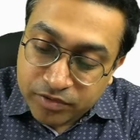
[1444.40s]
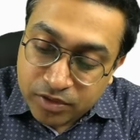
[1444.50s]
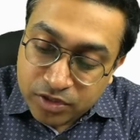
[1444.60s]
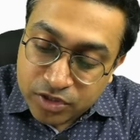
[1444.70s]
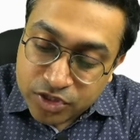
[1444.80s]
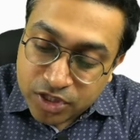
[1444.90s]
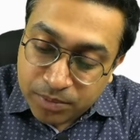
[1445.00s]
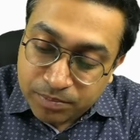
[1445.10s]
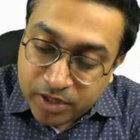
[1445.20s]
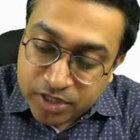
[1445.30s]
sharp
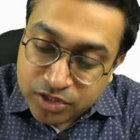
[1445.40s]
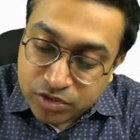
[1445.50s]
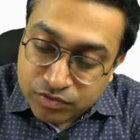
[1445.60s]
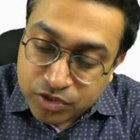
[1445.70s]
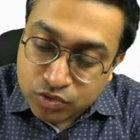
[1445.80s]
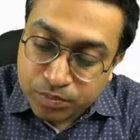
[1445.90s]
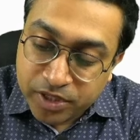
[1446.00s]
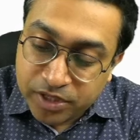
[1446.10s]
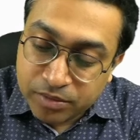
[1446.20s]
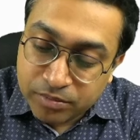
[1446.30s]
margin of the supinator
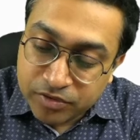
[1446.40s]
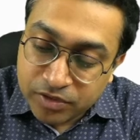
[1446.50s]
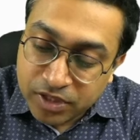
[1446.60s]
muscle,